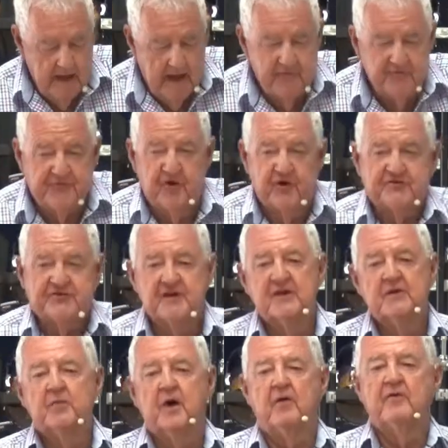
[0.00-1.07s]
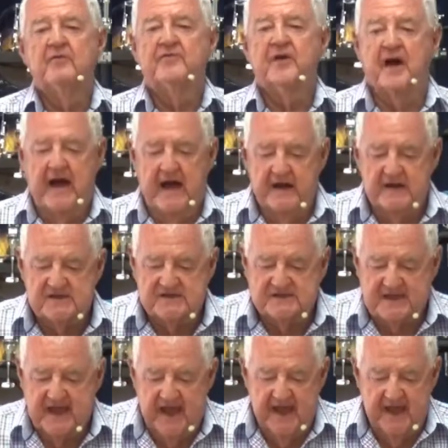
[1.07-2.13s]
Unfortunately, what we've got to
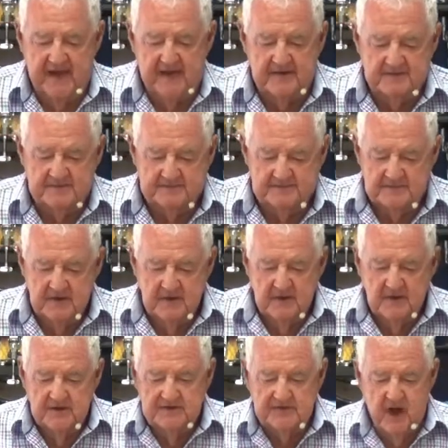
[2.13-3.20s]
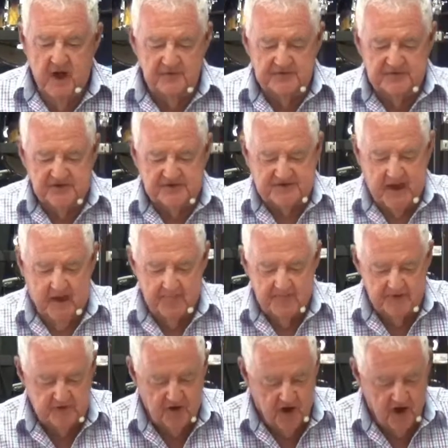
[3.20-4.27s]
understand, don't just come
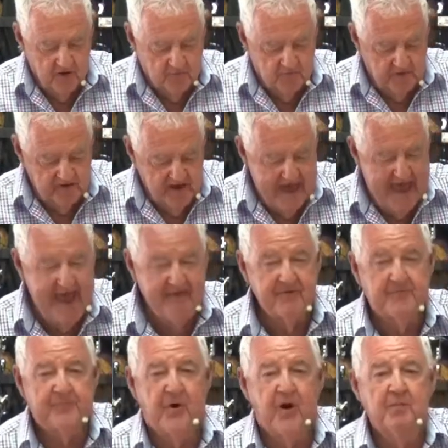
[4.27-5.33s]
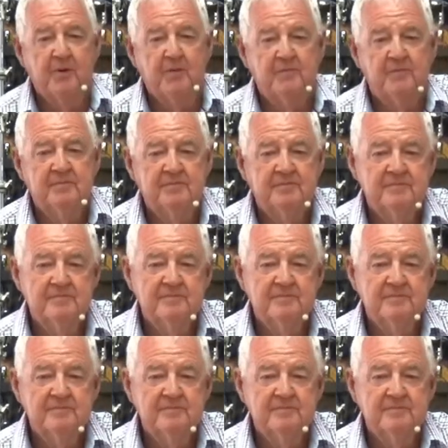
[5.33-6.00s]
to God when you have a problem.